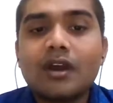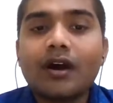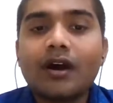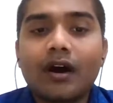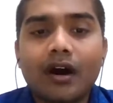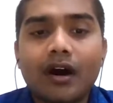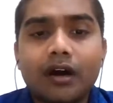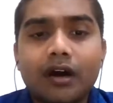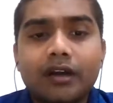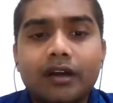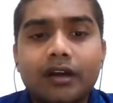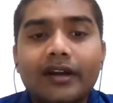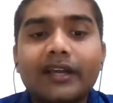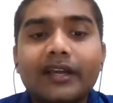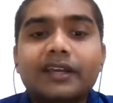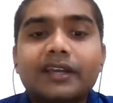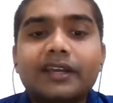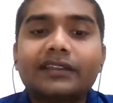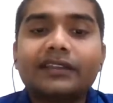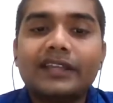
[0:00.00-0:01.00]
or
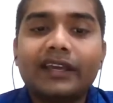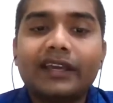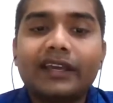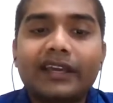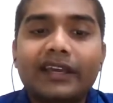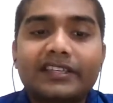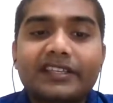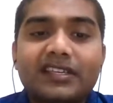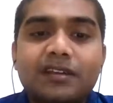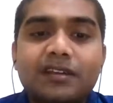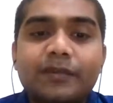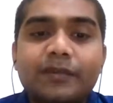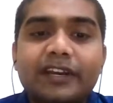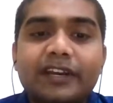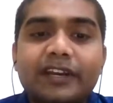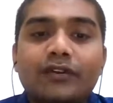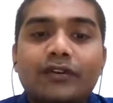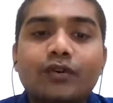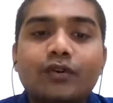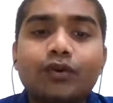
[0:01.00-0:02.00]
they
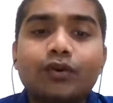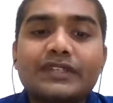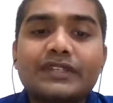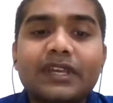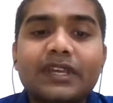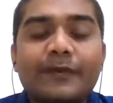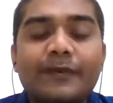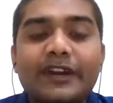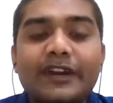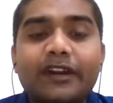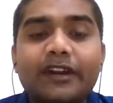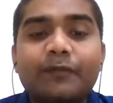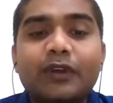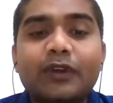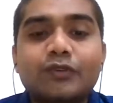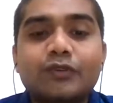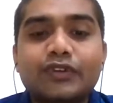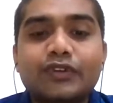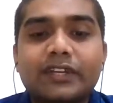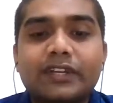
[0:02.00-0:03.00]
estimate two separate
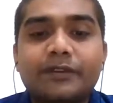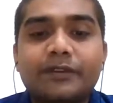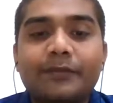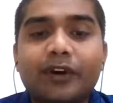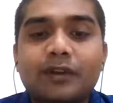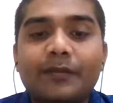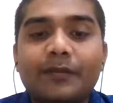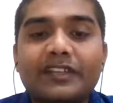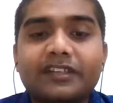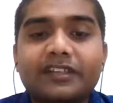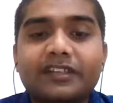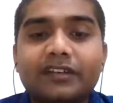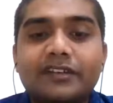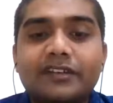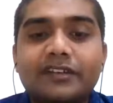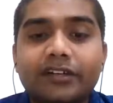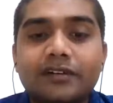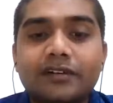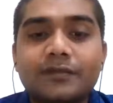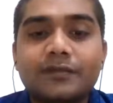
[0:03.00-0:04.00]
mutual information
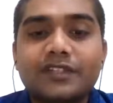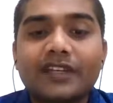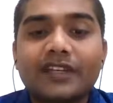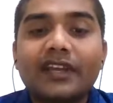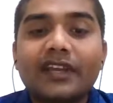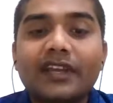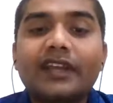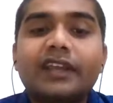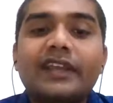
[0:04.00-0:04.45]
terms